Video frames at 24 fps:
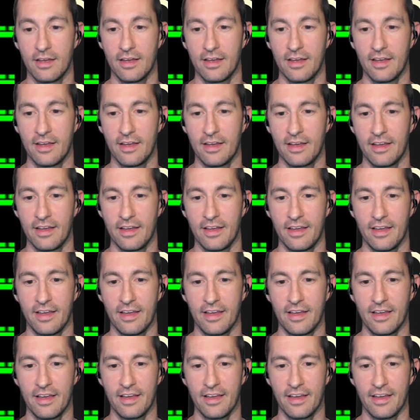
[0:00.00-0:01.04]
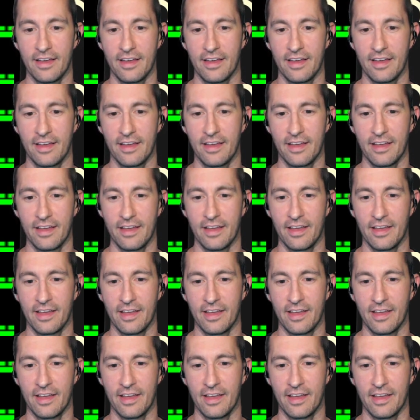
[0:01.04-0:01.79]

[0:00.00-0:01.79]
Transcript: No one is speaking in this clip.